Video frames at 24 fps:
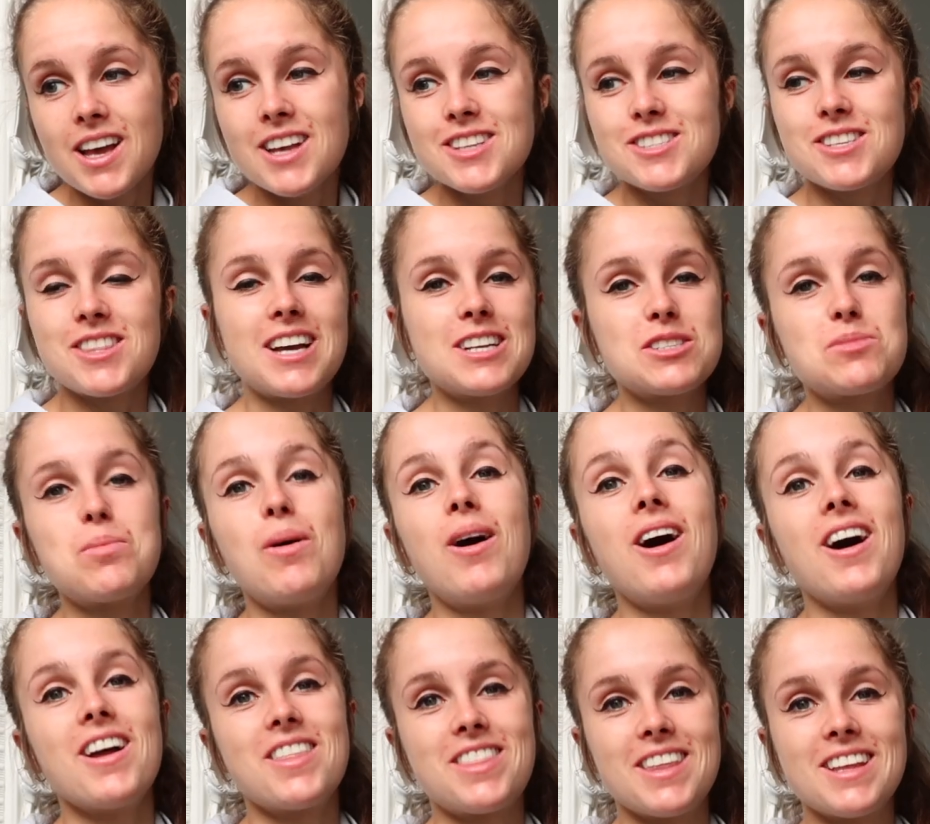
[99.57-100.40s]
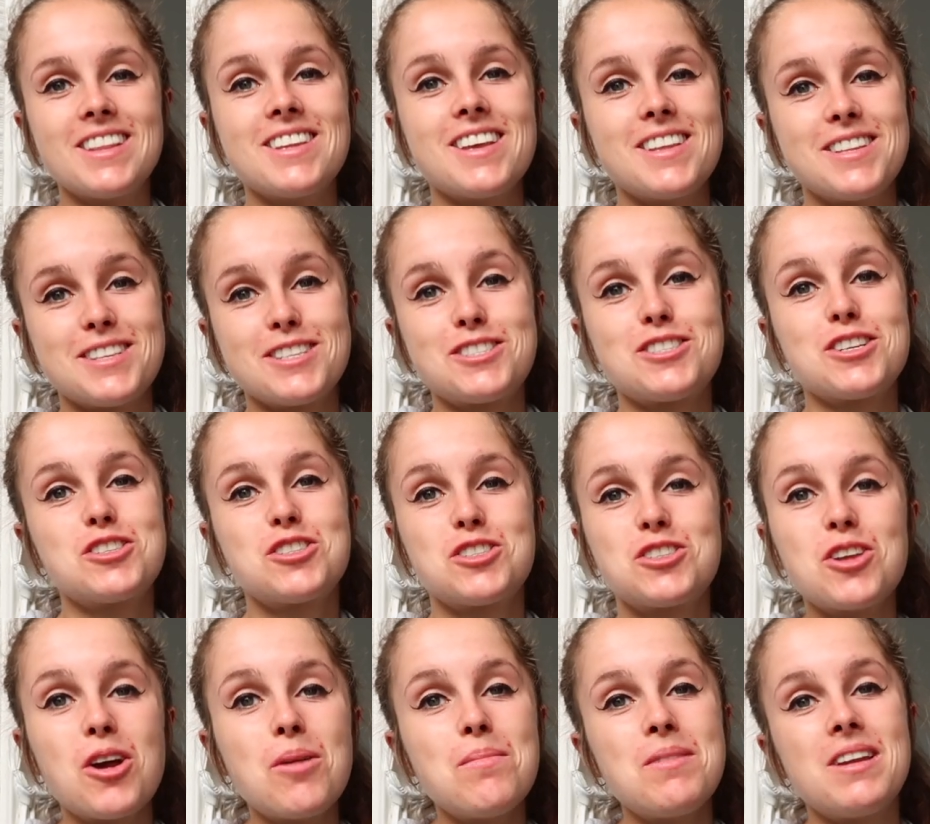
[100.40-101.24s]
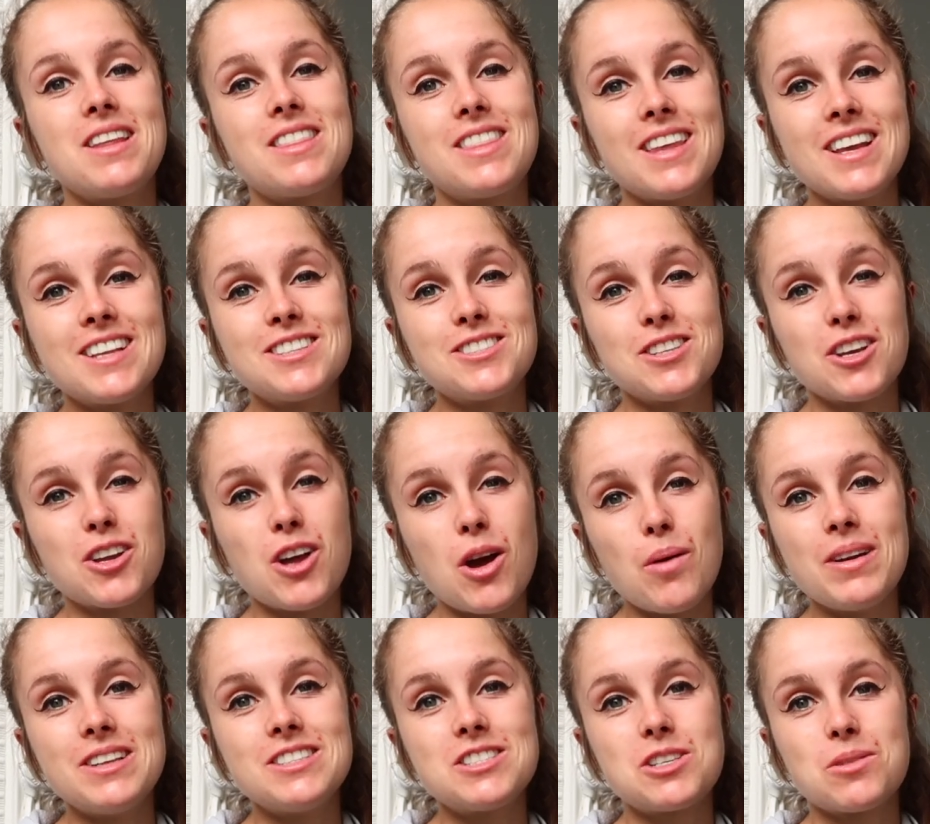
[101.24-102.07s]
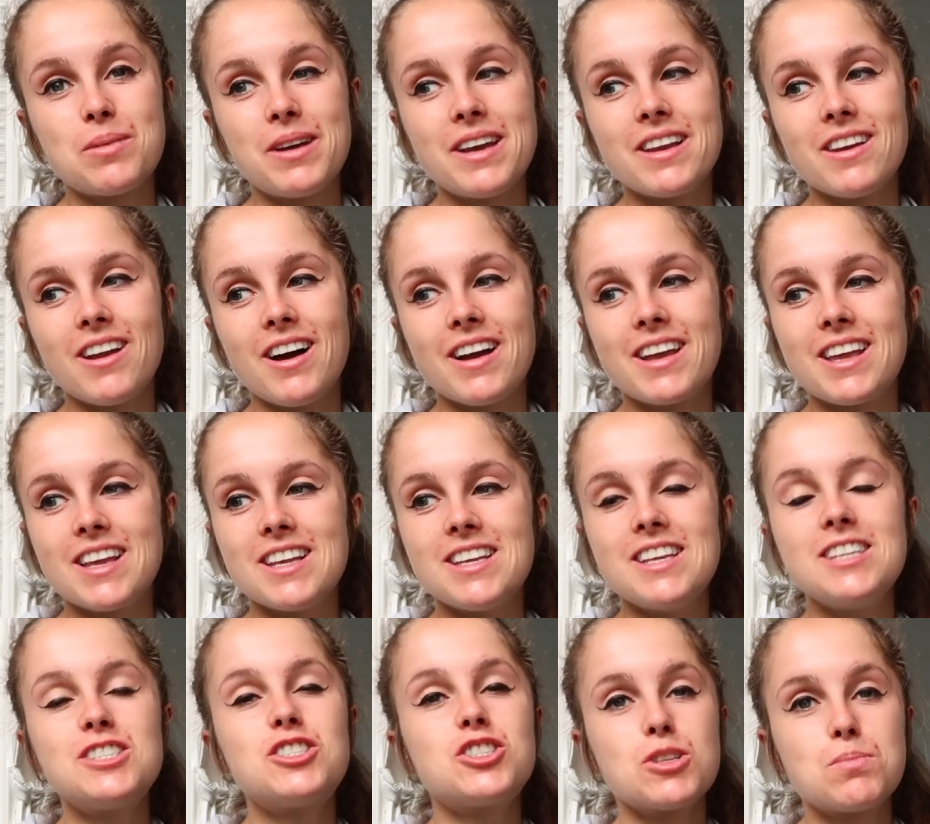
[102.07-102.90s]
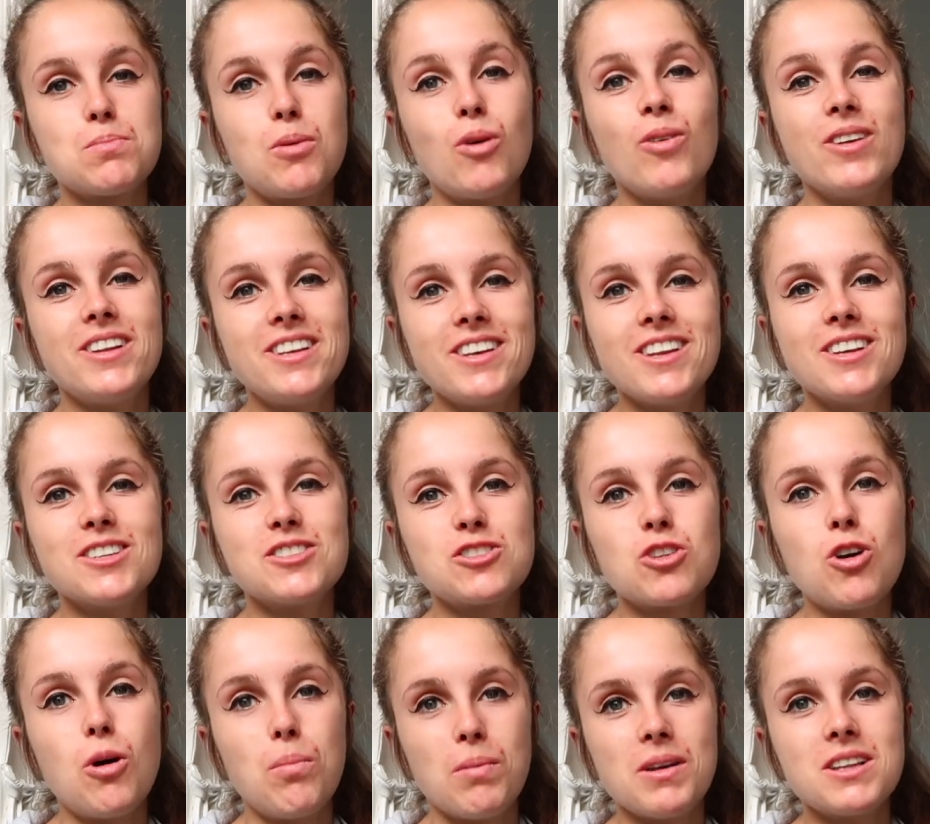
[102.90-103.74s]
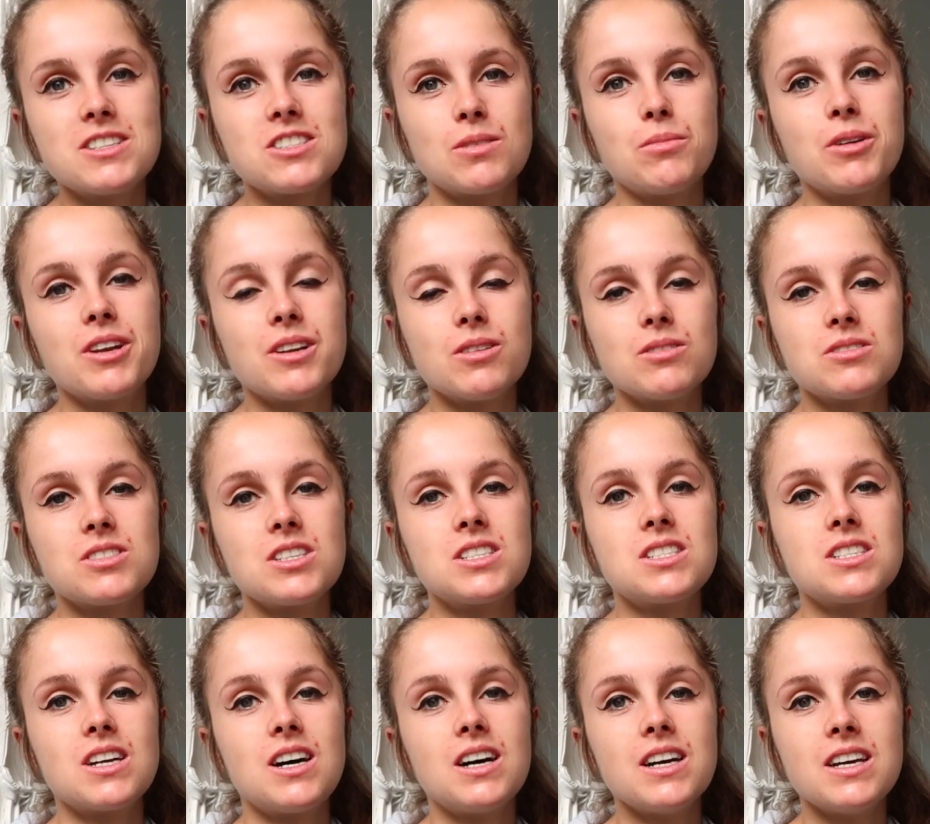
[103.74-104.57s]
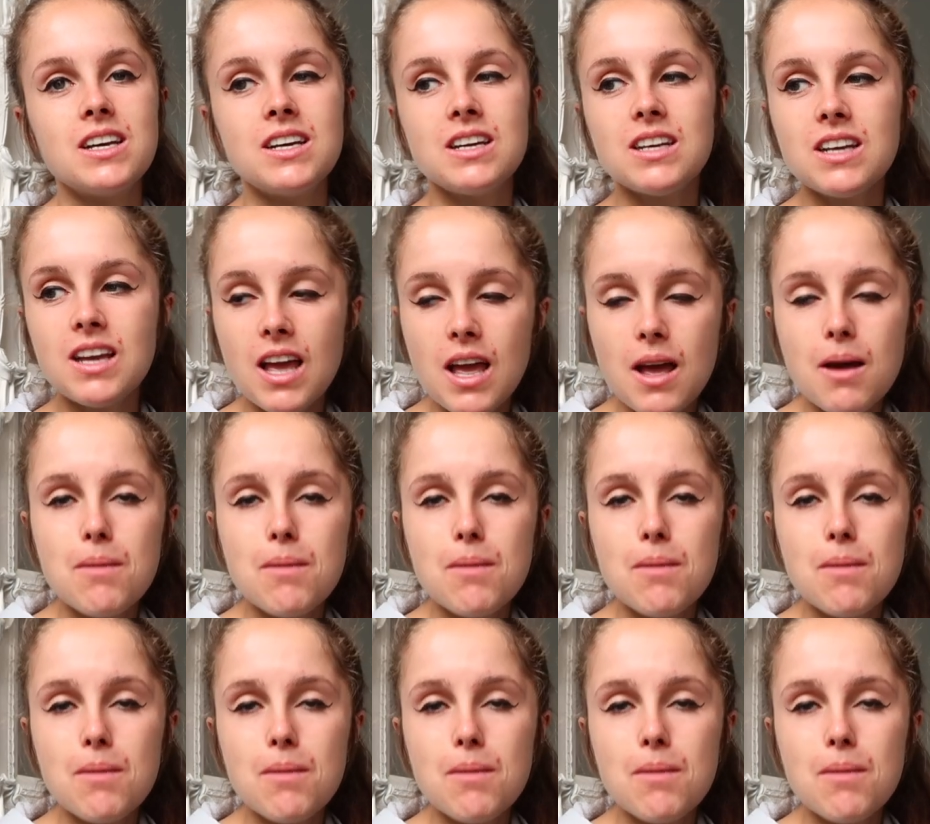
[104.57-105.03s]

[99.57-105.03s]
So that's why I think that there's just so many things that go into it, like it is just pointless copying someone else's diet.